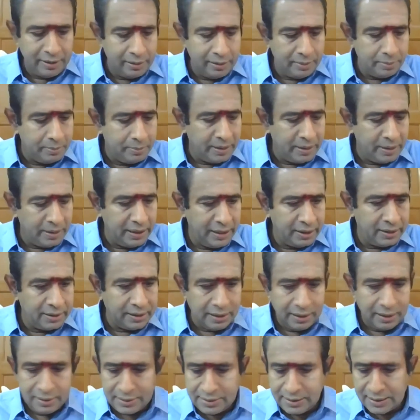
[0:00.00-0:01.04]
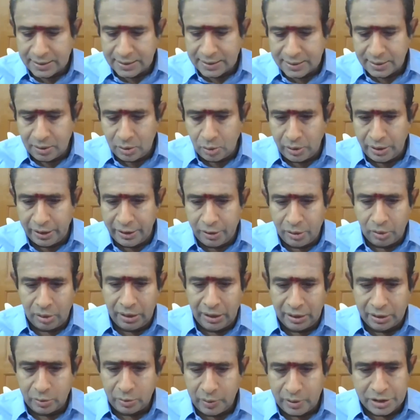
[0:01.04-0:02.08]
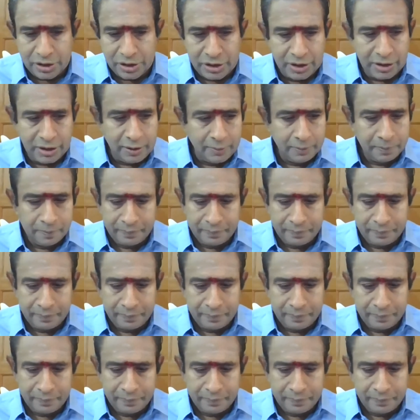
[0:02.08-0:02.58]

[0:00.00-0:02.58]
me a minute and just look into the question.